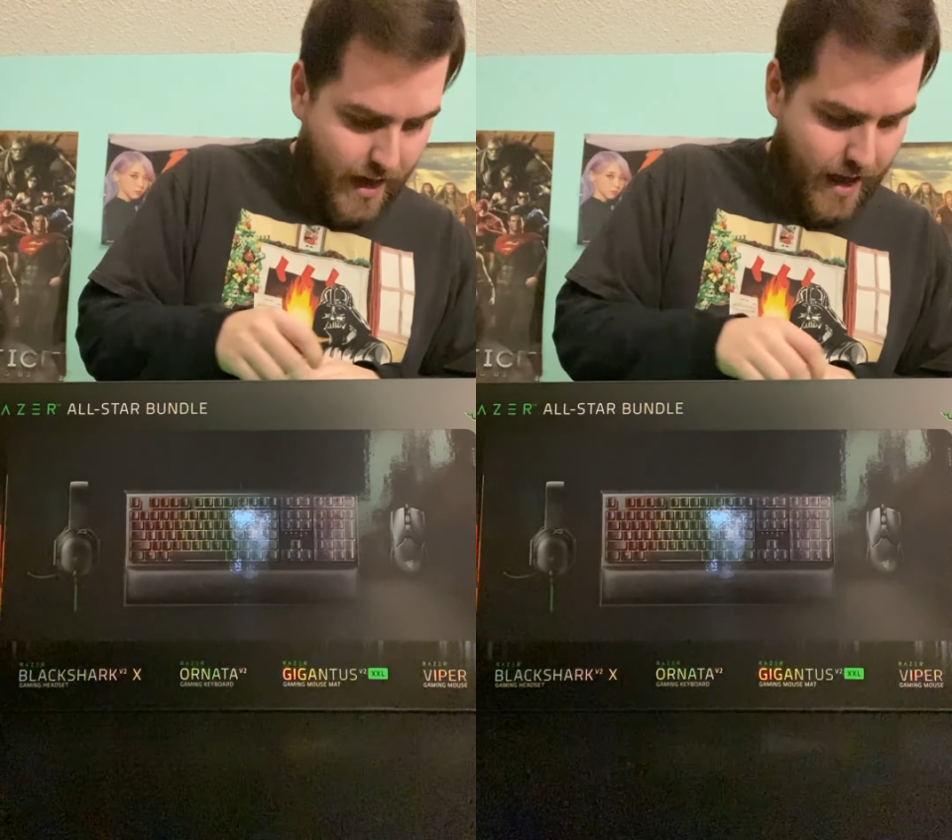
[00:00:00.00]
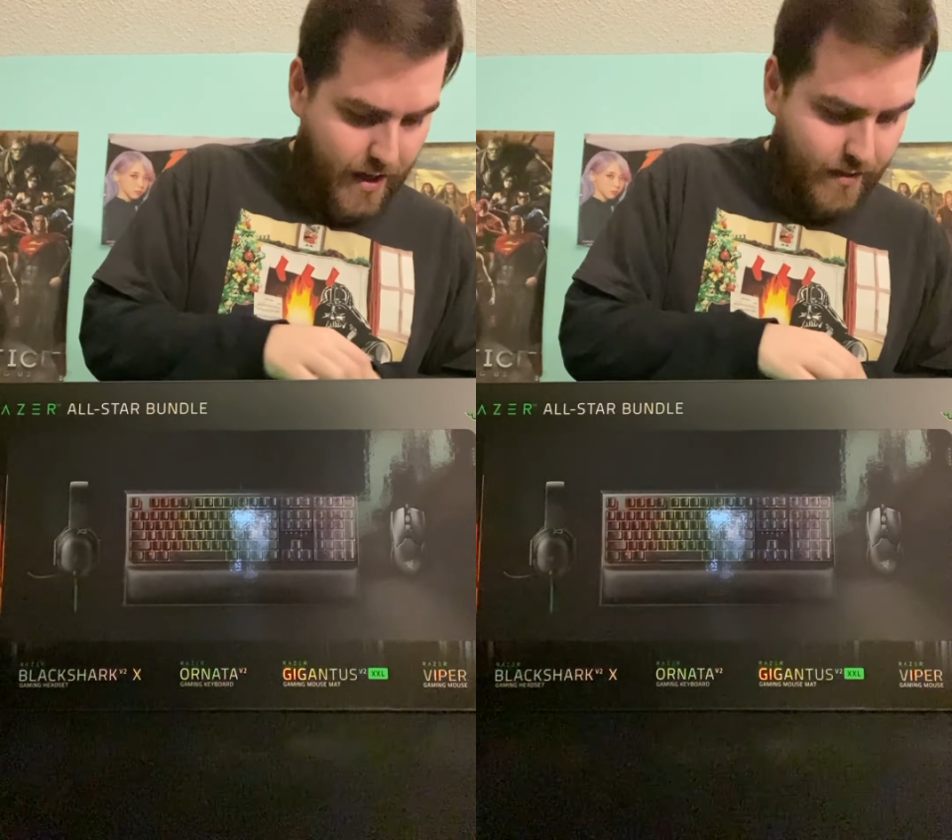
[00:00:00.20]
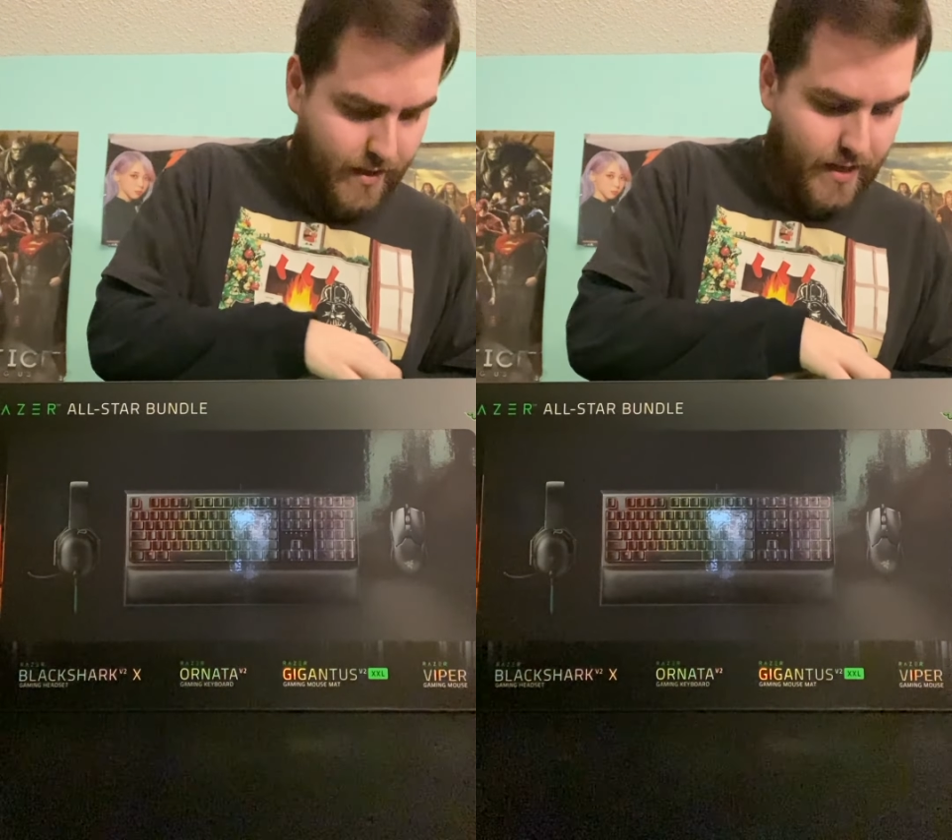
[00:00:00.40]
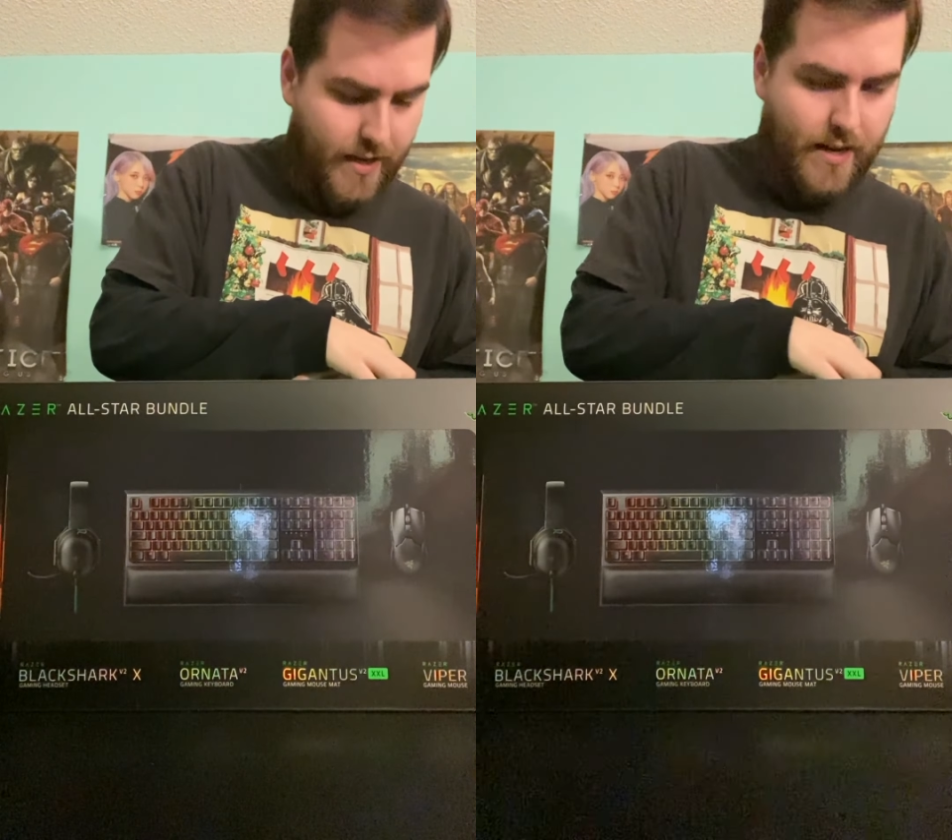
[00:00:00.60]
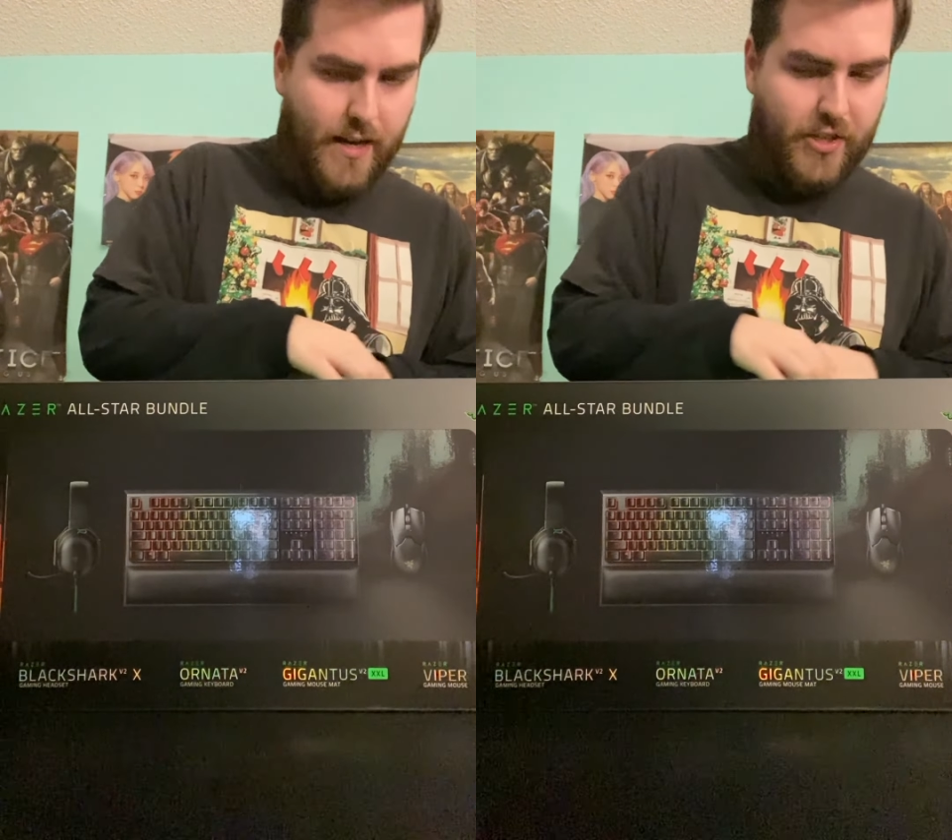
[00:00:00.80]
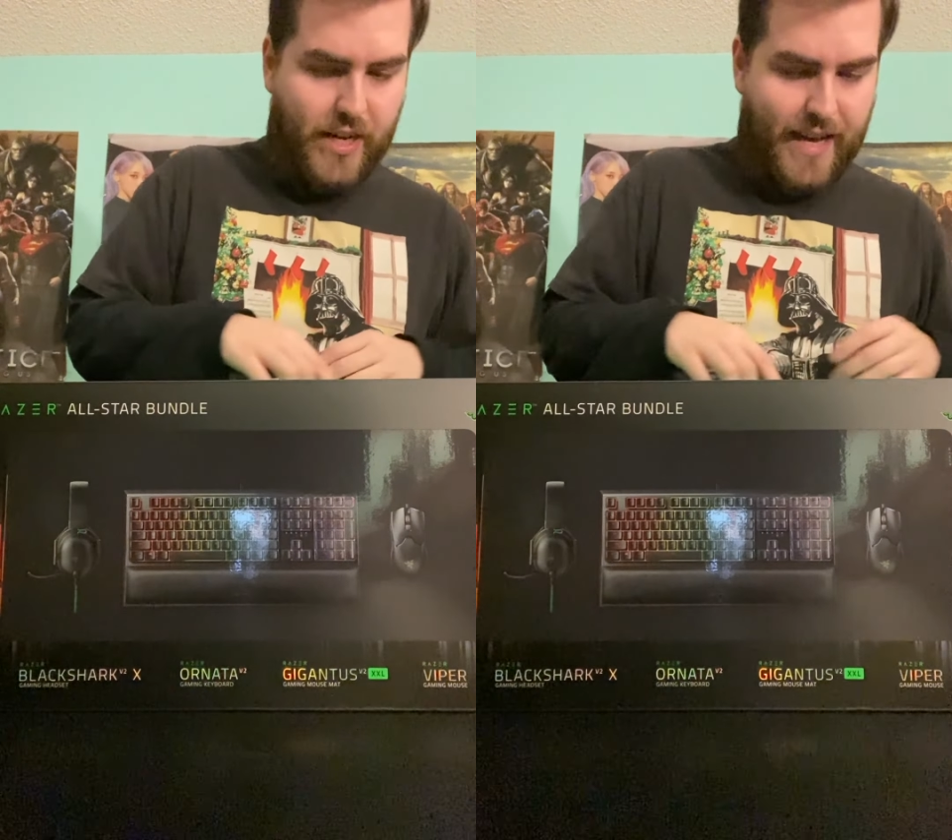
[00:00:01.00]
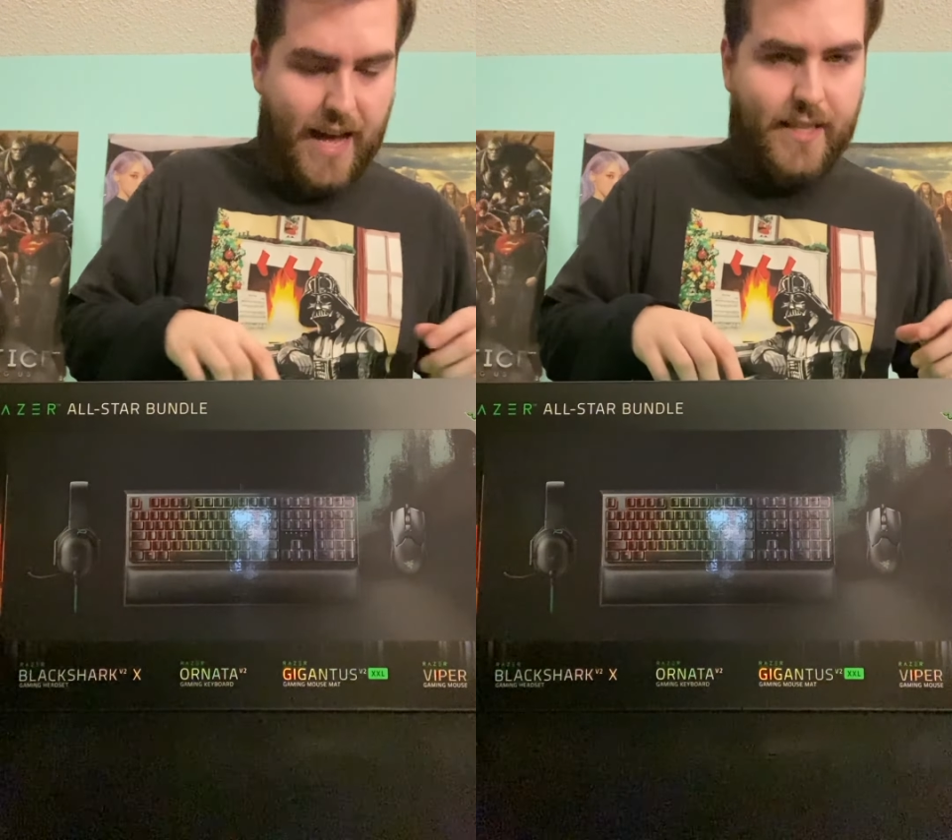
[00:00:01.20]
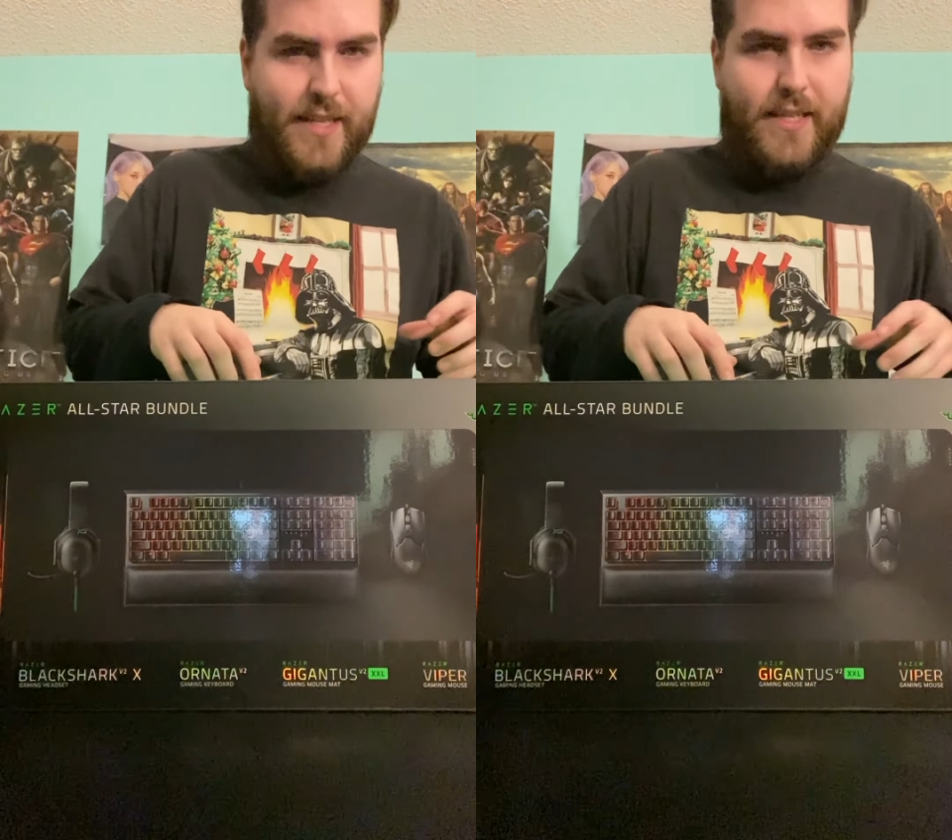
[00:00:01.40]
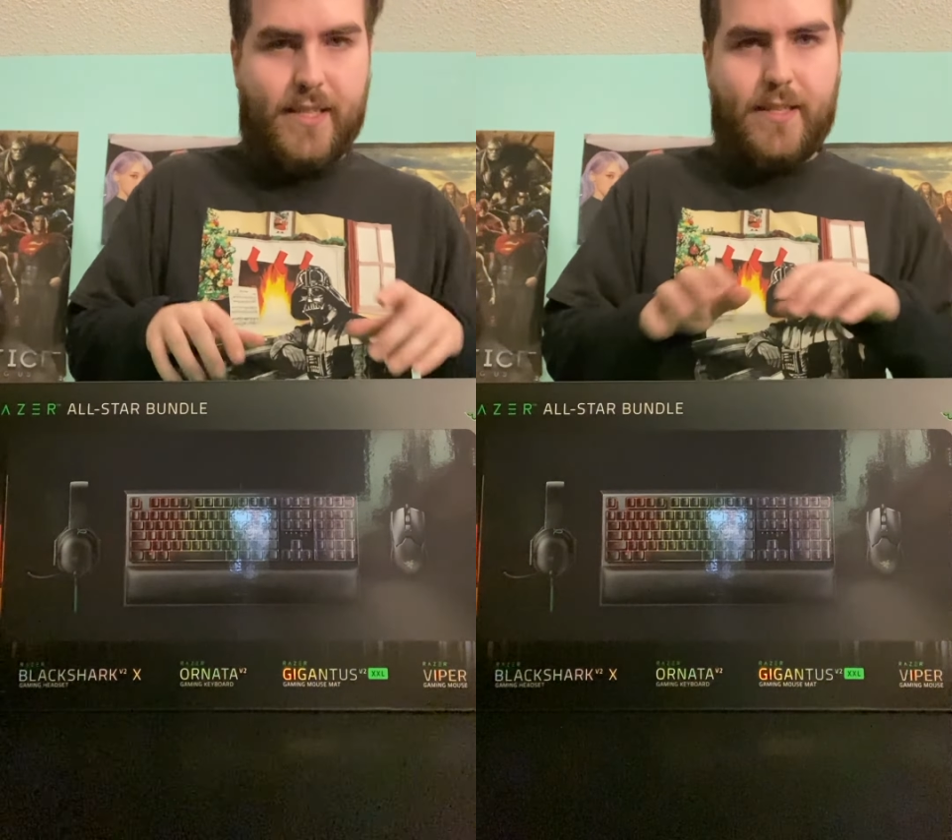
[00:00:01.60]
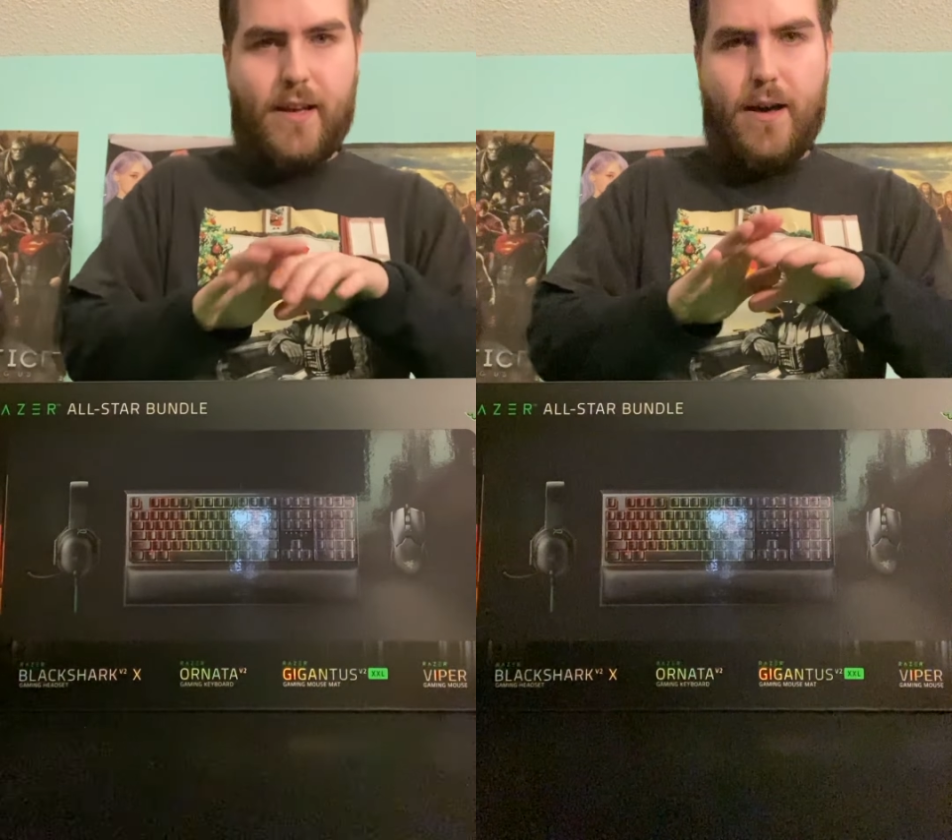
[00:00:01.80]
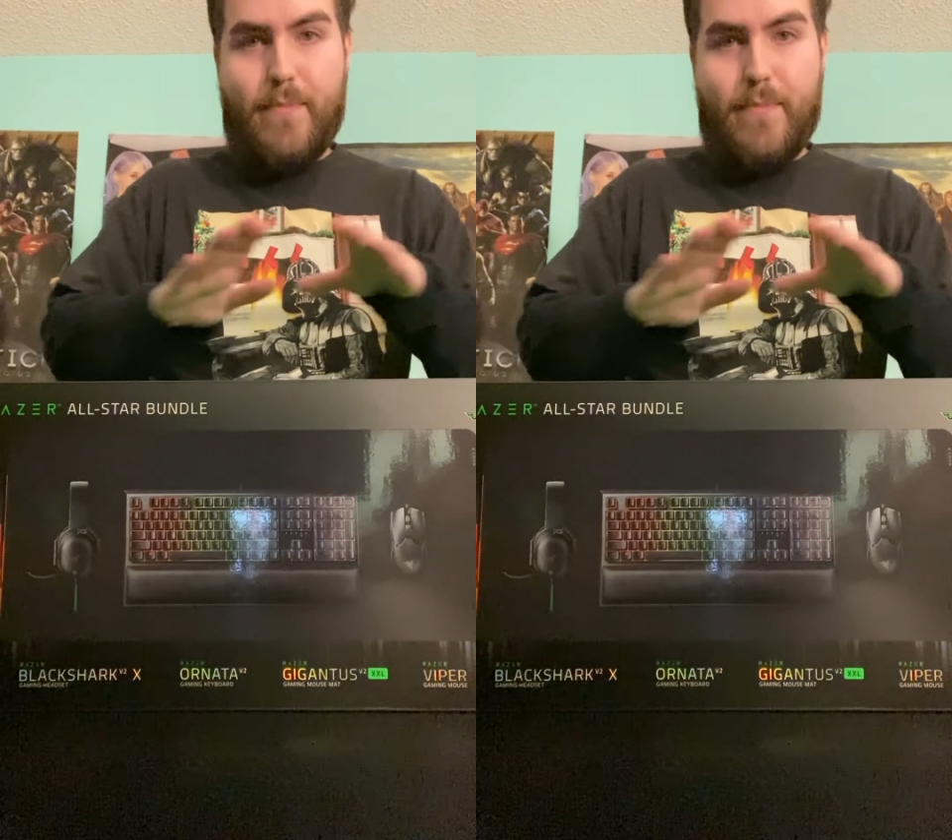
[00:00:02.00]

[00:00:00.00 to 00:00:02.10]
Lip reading: and the Gigantus